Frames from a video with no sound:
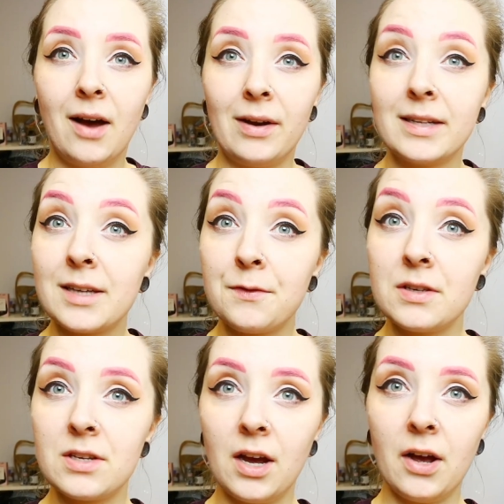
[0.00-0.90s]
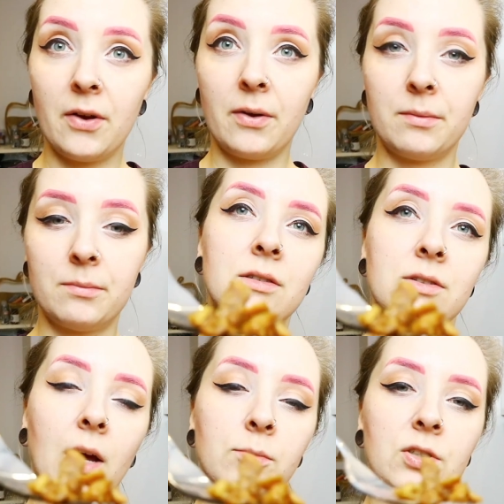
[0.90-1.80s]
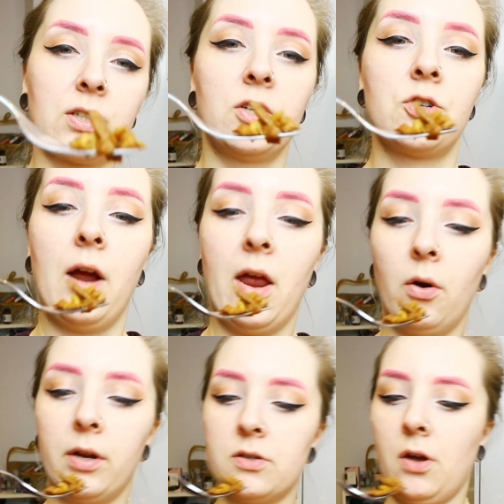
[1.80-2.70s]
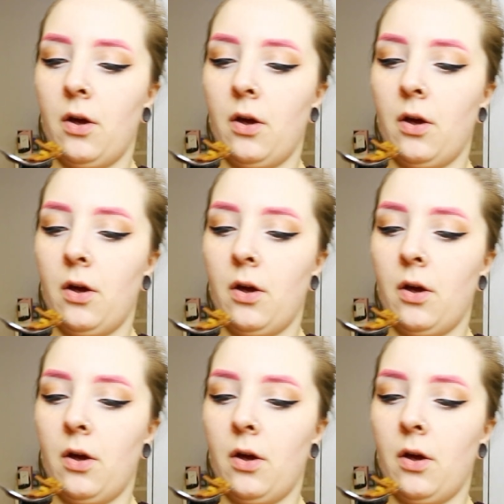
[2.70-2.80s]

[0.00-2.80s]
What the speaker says: Now let's give this a go. So I'm just going to try it on its